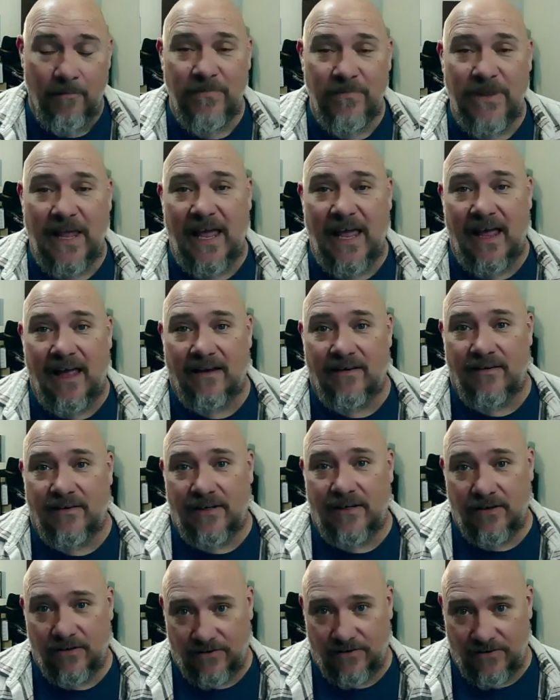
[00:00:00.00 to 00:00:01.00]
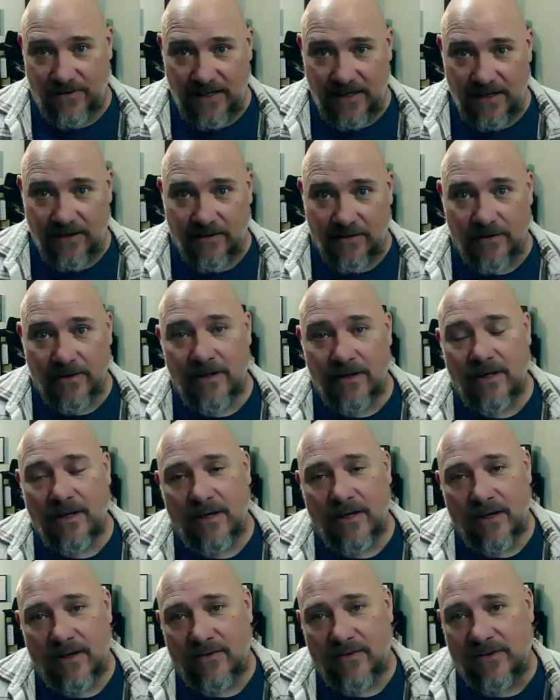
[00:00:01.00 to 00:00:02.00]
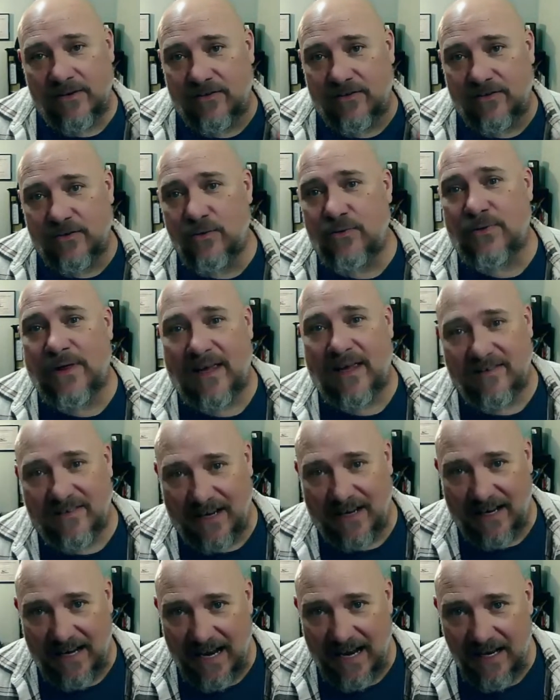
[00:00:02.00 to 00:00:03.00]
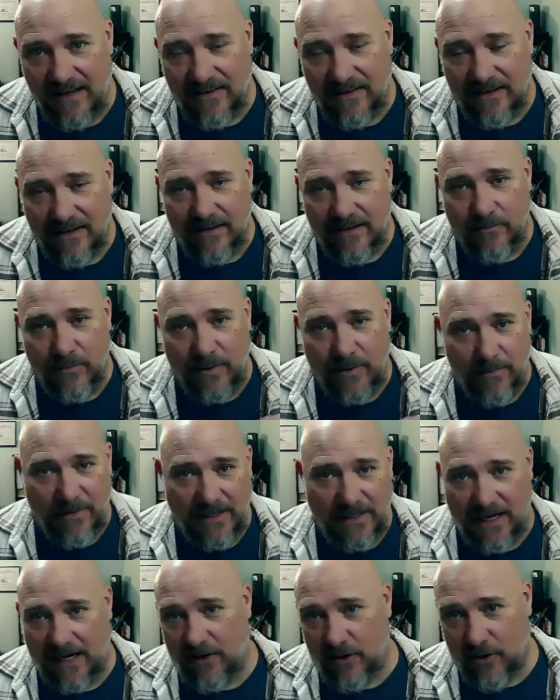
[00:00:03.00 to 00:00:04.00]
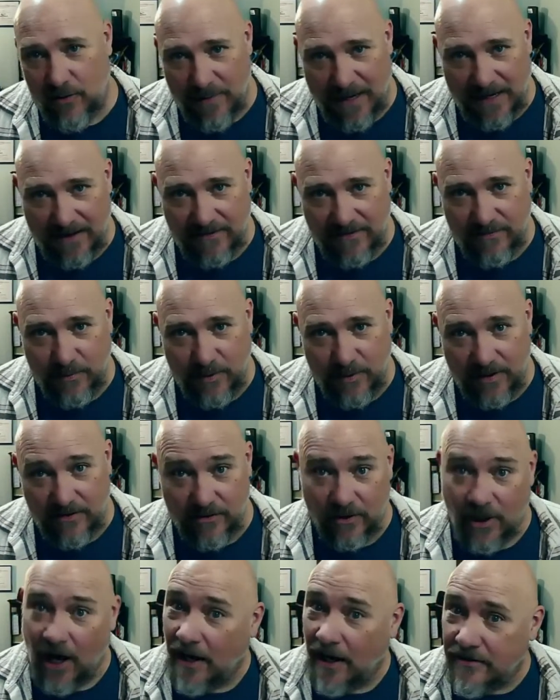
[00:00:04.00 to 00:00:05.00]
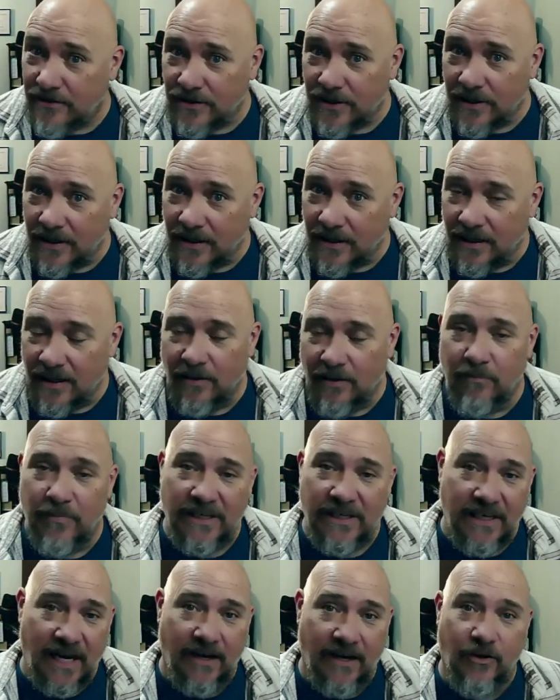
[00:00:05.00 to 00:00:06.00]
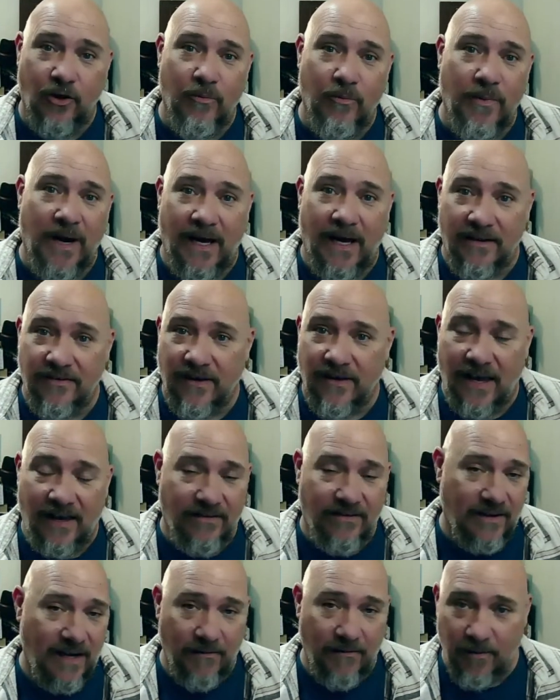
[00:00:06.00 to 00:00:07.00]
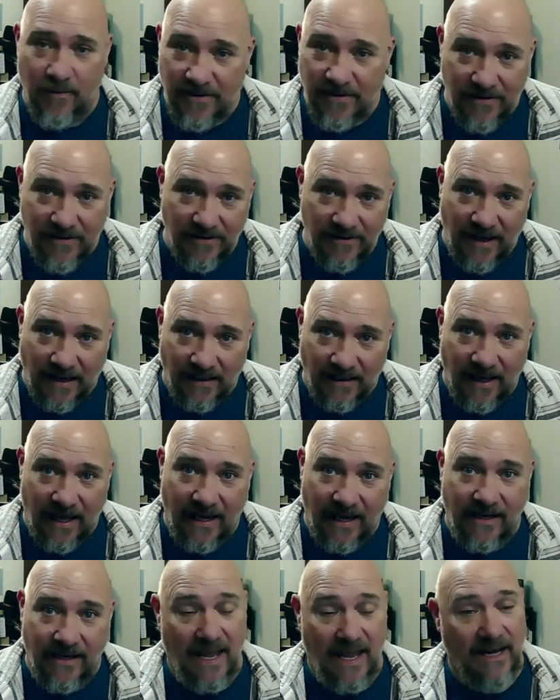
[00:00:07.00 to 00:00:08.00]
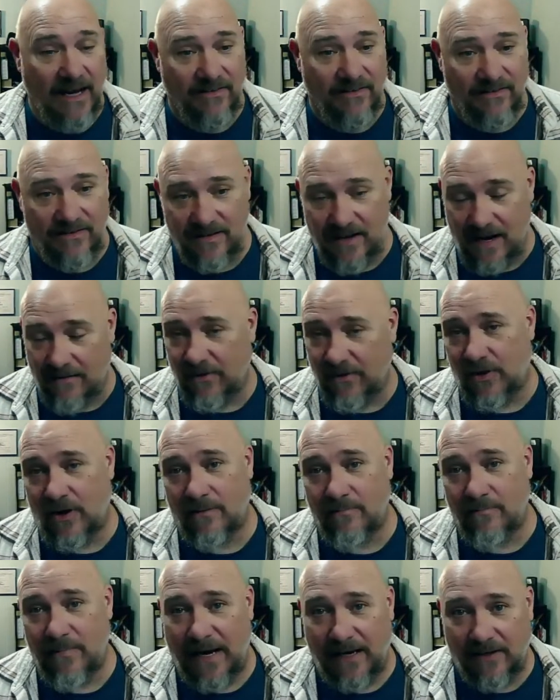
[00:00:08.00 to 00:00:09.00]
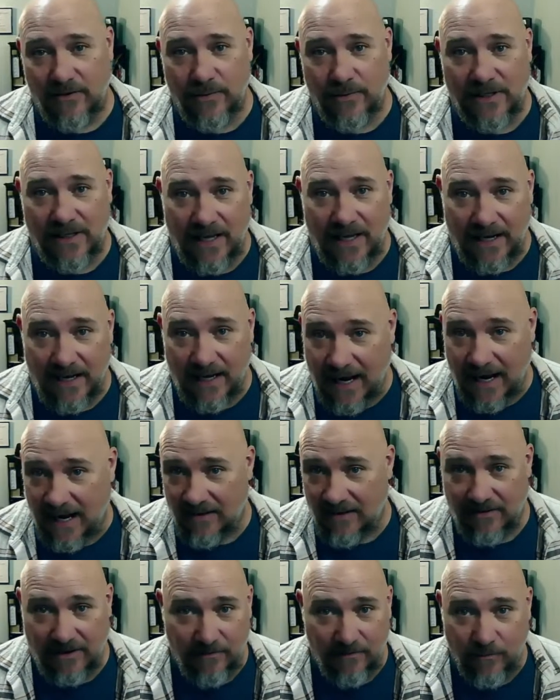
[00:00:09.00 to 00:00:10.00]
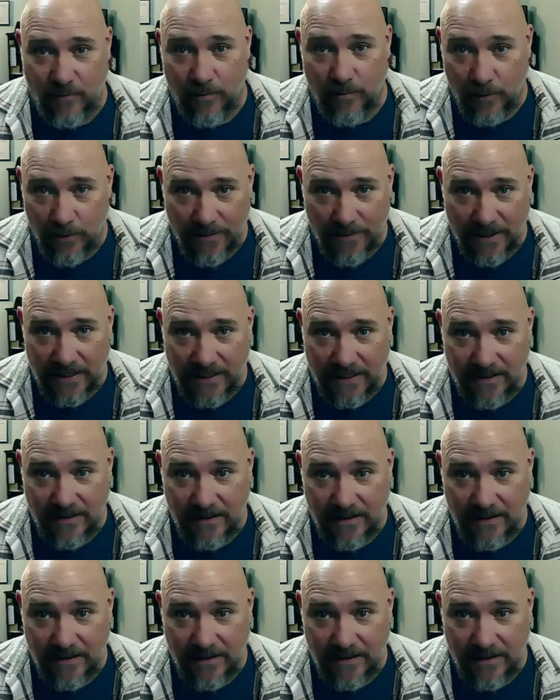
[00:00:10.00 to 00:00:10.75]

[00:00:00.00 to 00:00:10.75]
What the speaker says: And here's the deal. Since 2008, when Manana No Mas was launched, Manana No Mas has never missed a deadline and has never gone back to a client asking for more money.